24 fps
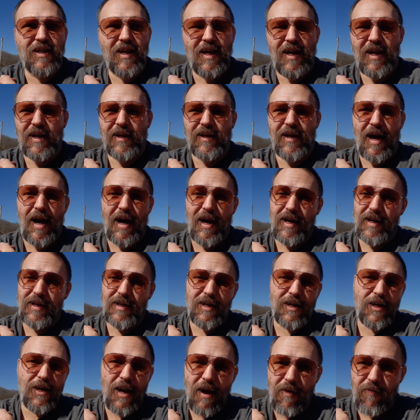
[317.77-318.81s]
And I
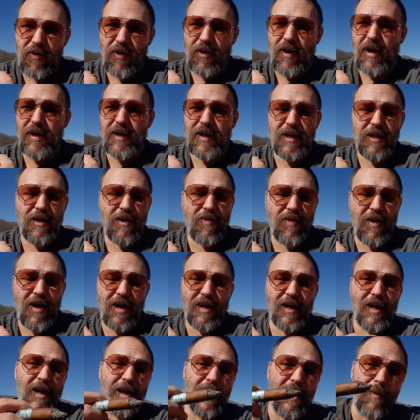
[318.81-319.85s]
never got any of that,
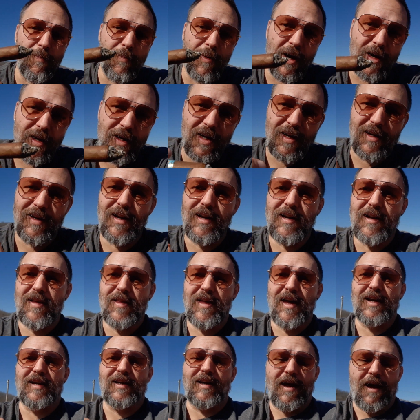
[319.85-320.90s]
and I'm not getting any of
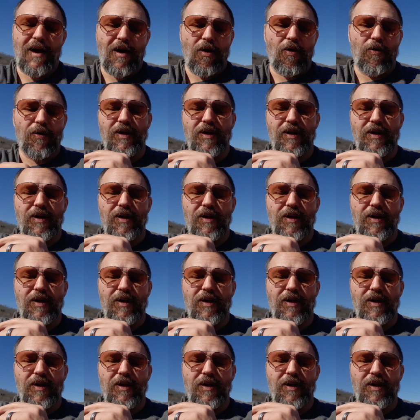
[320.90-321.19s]
that now.